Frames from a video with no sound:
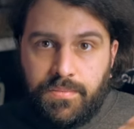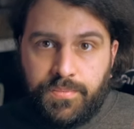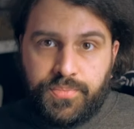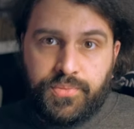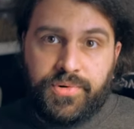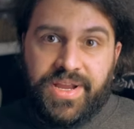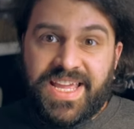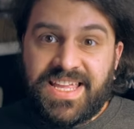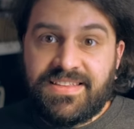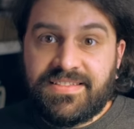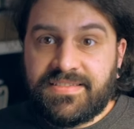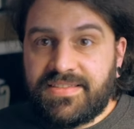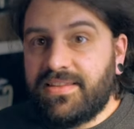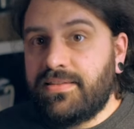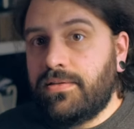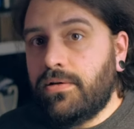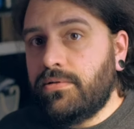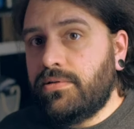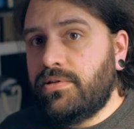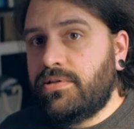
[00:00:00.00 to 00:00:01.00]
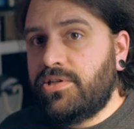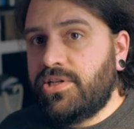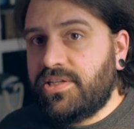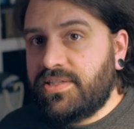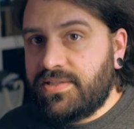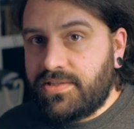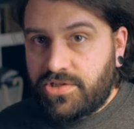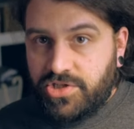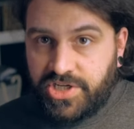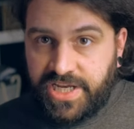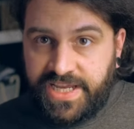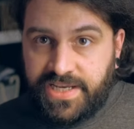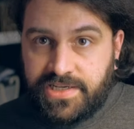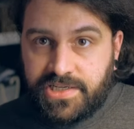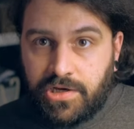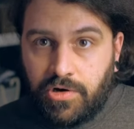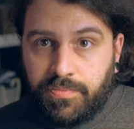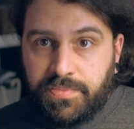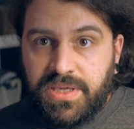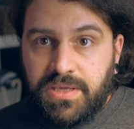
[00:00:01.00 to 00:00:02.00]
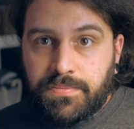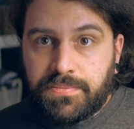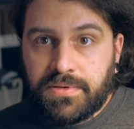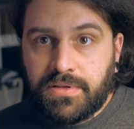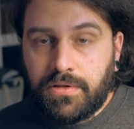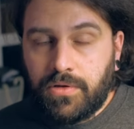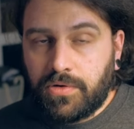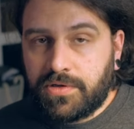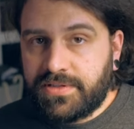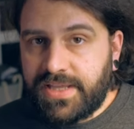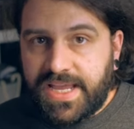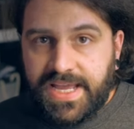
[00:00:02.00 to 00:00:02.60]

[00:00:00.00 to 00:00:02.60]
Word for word: Braid did not just change how people looked